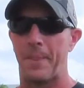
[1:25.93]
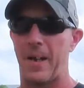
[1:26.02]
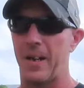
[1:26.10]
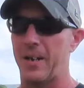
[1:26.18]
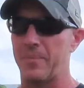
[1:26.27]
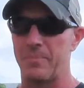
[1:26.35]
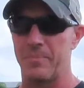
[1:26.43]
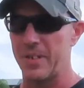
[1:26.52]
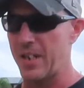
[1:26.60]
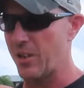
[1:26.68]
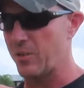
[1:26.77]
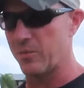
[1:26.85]

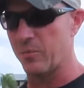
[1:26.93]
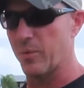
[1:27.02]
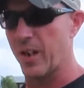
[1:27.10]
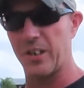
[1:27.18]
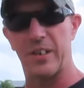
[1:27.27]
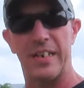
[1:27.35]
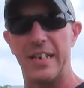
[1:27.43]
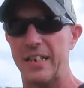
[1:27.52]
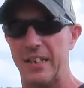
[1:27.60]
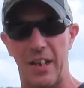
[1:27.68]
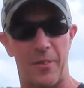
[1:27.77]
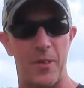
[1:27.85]
we're not going to get
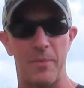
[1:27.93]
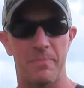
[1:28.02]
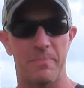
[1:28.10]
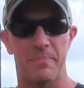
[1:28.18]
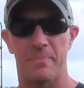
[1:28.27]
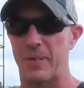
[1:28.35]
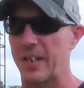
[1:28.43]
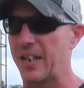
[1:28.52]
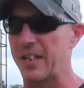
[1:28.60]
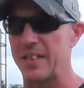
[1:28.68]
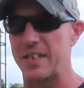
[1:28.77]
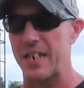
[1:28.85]
into lithium
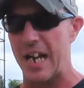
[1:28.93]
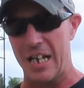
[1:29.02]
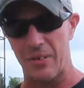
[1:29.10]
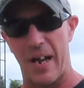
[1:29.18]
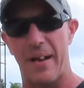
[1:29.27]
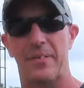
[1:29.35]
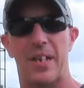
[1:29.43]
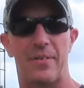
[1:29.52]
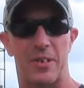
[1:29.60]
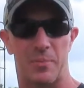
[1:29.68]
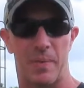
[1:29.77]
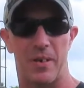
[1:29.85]
because I don't have a lot
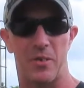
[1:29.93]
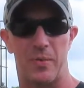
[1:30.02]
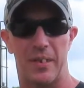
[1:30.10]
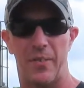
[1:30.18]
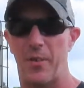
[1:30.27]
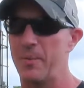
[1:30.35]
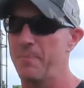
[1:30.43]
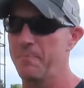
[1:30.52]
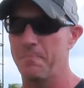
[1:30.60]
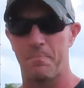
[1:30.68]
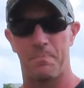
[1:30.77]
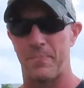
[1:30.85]
of experience with
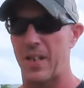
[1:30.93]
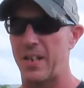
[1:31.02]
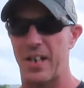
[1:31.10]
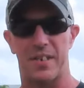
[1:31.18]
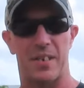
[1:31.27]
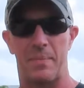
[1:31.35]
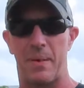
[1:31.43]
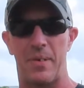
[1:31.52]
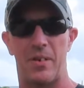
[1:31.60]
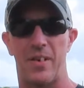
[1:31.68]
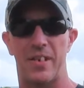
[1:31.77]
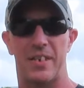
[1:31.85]
lithium. Not something I'm
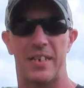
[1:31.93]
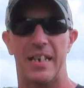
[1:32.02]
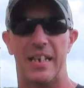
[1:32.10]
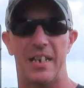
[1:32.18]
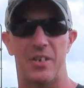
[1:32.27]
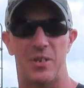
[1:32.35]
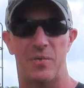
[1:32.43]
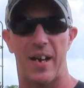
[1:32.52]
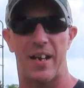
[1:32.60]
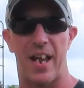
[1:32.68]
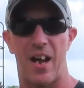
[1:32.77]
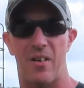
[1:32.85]
interested in getting into
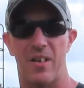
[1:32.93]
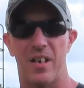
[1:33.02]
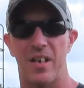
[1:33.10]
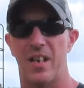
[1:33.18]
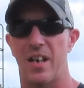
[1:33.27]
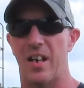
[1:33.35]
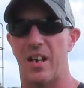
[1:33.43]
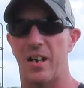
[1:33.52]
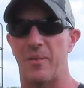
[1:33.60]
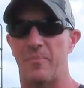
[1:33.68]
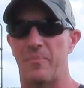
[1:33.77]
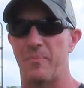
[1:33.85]
right now.
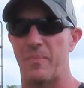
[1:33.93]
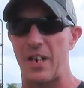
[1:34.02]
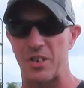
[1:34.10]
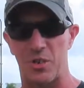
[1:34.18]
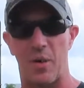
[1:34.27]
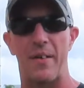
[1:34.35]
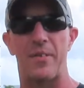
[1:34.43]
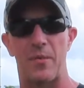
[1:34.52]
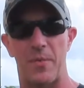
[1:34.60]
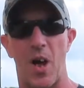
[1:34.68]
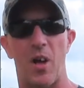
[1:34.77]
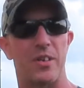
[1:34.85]
I just don't have
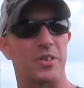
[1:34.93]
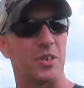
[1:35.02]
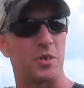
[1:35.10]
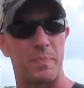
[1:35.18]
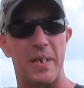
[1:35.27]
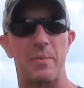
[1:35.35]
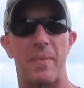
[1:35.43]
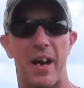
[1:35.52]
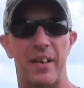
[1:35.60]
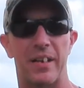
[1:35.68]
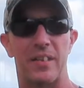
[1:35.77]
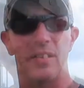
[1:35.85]
enough knowledge to speak
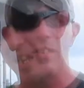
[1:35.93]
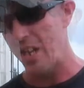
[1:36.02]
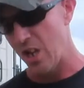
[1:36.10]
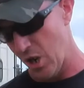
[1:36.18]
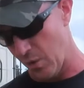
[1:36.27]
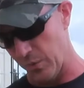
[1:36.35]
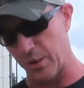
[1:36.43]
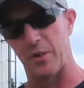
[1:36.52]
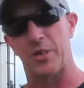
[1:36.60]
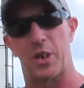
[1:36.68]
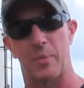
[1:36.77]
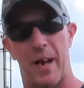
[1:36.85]
about it. We're
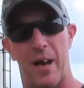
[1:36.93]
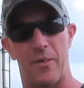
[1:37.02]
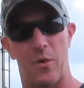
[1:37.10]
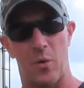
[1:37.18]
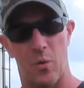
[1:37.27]
going to talk about